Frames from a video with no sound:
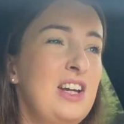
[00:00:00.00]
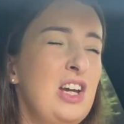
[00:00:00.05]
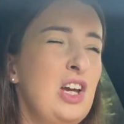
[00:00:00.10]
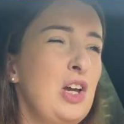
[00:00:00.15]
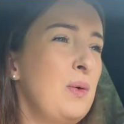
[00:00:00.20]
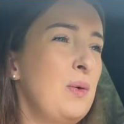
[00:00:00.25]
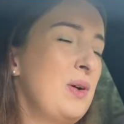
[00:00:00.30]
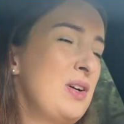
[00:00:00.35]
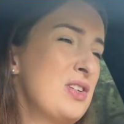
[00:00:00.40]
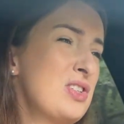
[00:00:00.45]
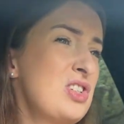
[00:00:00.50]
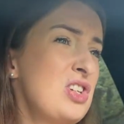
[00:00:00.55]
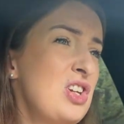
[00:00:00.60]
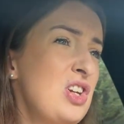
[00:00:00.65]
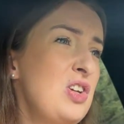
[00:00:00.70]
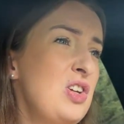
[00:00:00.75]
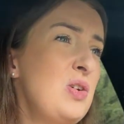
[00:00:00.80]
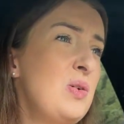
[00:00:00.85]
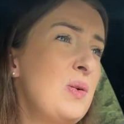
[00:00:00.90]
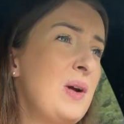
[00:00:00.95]
who are
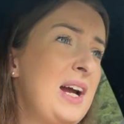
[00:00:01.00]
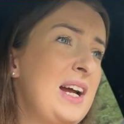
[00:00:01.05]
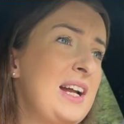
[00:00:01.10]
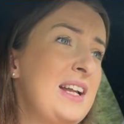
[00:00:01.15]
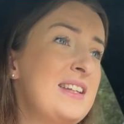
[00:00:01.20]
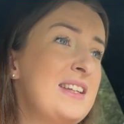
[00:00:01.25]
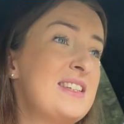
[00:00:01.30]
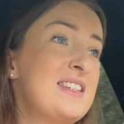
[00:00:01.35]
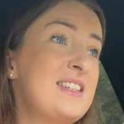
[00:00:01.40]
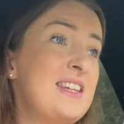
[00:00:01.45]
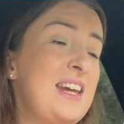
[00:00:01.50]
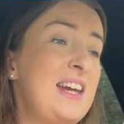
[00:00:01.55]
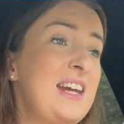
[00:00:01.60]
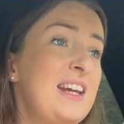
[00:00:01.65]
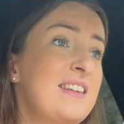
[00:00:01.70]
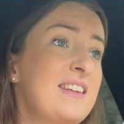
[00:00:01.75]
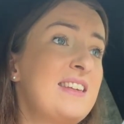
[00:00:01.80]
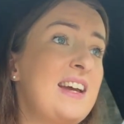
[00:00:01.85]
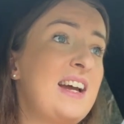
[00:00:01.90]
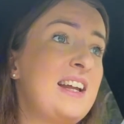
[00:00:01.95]
2 and
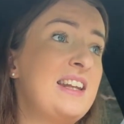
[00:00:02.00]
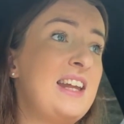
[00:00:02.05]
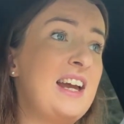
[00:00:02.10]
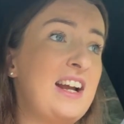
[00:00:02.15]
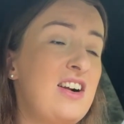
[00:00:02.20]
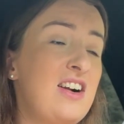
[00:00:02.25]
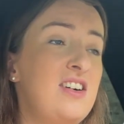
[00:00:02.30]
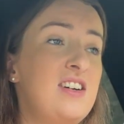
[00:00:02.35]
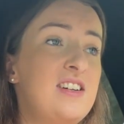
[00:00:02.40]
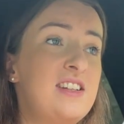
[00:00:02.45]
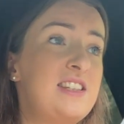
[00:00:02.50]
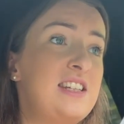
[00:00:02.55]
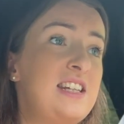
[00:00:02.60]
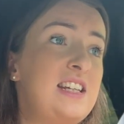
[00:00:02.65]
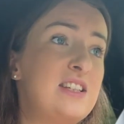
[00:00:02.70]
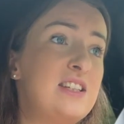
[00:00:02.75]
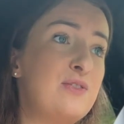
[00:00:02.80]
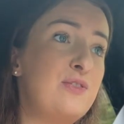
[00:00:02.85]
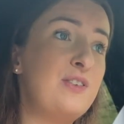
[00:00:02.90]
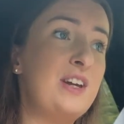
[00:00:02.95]
6, and their car
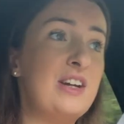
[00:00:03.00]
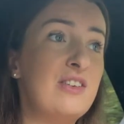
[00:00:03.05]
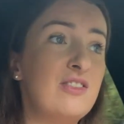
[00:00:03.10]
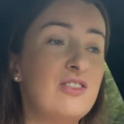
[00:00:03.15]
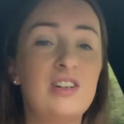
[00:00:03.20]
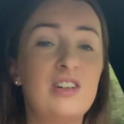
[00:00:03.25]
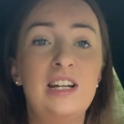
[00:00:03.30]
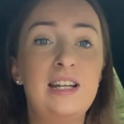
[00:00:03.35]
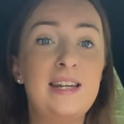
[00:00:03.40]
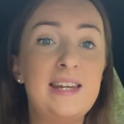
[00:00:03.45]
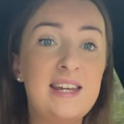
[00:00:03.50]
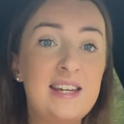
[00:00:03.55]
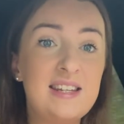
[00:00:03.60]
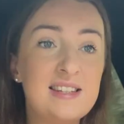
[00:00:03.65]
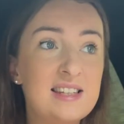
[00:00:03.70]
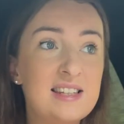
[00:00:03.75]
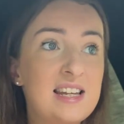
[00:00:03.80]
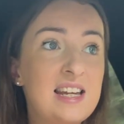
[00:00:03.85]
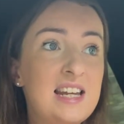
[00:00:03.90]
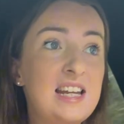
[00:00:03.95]
seats fit really
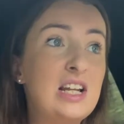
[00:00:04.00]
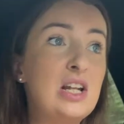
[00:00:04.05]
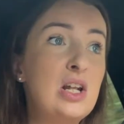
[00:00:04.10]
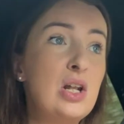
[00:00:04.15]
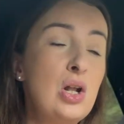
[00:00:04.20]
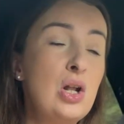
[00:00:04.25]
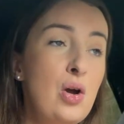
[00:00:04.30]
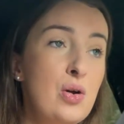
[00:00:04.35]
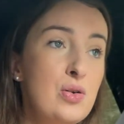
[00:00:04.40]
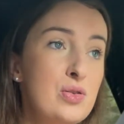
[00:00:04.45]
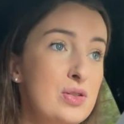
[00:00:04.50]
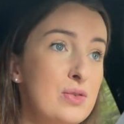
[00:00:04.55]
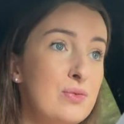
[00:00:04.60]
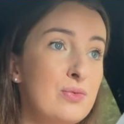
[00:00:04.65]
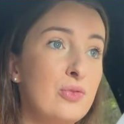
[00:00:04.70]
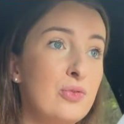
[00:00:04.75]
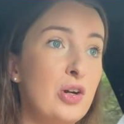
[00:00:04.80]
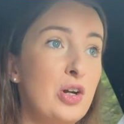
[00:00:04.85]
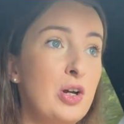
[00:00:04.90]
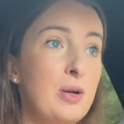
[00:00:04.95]
easily, loads
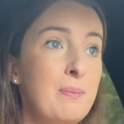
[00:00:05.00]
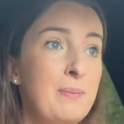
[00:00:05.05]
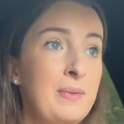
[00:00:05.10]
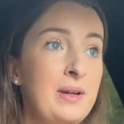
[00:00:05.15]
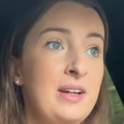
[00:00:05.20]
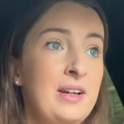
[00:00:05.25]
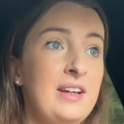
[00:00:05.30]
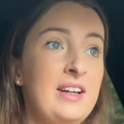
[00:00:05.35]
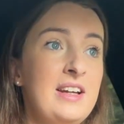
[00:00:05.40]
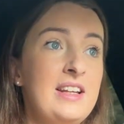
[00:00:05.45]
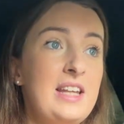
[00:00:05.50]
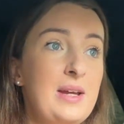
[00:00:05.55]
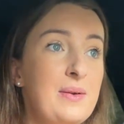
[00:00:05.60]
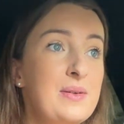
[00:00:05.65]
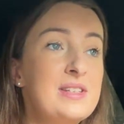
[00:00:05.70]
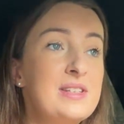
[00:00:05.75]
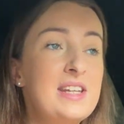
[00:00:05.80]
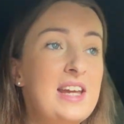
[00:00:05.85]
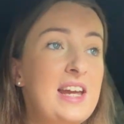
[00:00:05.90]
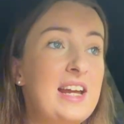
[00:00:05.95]
of room. They were
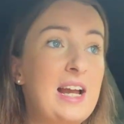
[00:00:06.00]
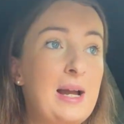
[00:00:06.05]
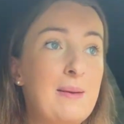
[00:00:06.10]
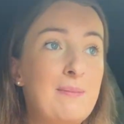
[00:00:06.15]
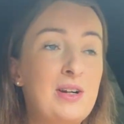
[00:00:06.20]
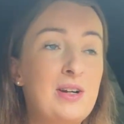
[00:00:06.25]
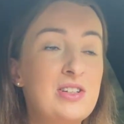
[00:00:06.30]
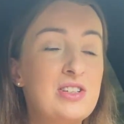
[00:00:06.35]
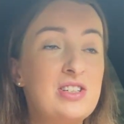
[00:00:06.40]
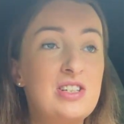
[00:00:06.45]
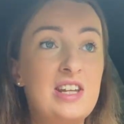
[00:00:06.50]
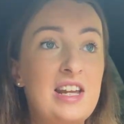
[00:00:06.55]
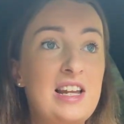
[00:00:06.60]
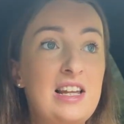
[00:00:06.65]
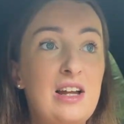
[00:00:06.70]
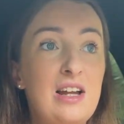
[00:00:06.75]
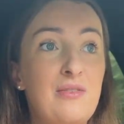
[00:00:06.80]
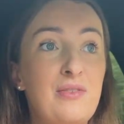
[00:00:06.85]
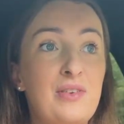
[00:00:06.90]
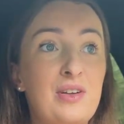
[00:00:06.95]
saying how much they
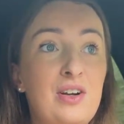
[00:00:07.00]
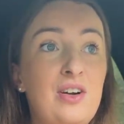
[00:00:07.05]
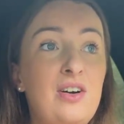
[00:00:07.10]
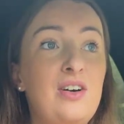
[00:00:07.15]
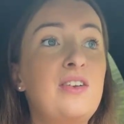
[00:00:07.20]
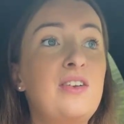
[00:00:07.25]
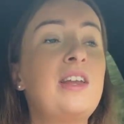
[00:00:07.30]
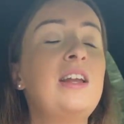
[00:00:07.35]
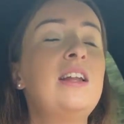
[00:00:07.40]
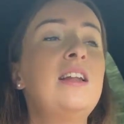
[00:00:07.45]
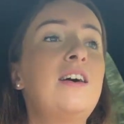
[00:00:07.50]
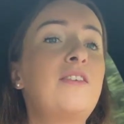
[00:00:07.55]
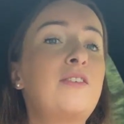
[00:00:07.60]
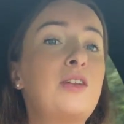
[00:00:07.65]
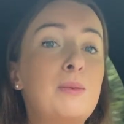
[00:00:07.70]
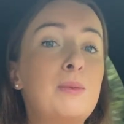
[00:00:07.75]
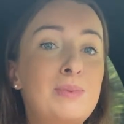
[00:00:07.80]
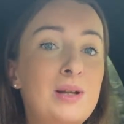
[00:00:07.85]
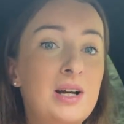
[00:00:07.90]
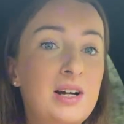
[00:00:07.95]
loved the car, they loved
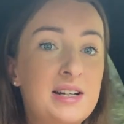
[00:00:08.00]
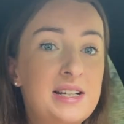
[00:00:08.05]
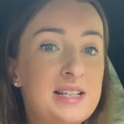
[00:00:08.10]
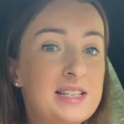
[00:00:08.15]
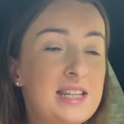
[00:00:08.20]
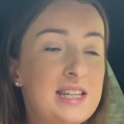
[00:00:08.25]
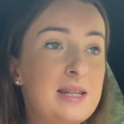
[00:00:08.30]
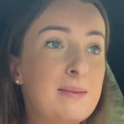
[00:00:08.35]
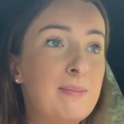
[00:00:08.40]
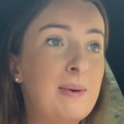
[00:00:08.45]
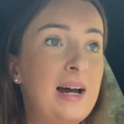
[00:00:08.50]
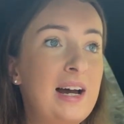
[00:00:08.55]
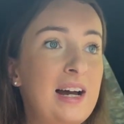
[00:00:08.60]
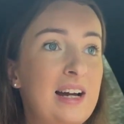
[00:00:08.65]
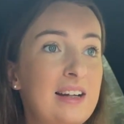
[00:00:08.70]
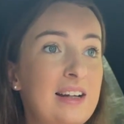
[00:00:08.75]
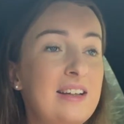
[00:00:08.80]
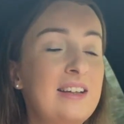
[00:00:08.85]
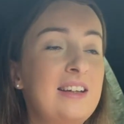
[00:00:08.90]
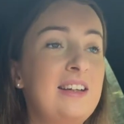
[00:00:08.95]
the blinds in the back.